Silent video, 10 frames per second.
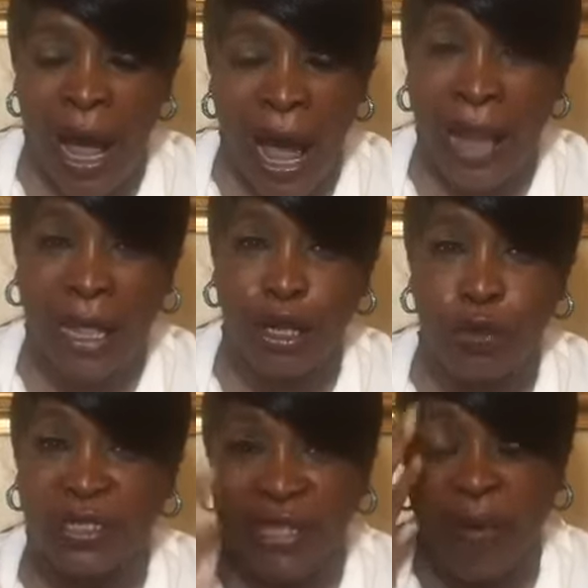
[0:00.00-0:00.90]

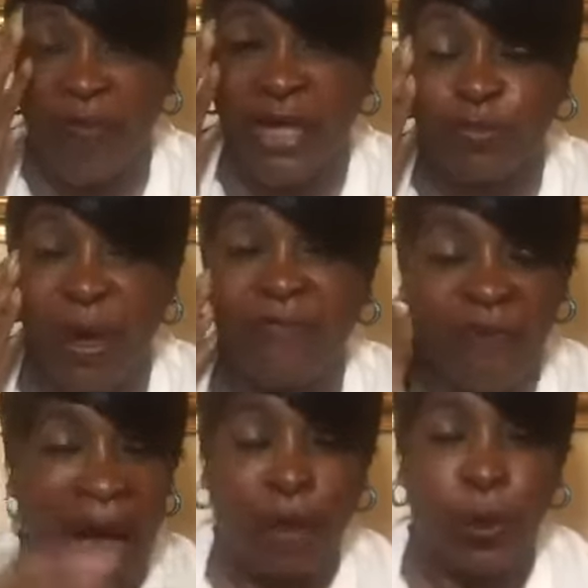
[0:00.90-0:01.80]
Hallelujah. Some of us been
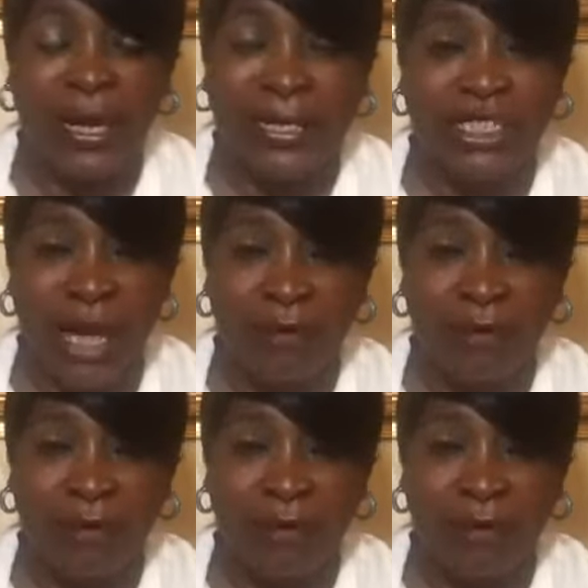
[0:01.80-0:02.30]
following each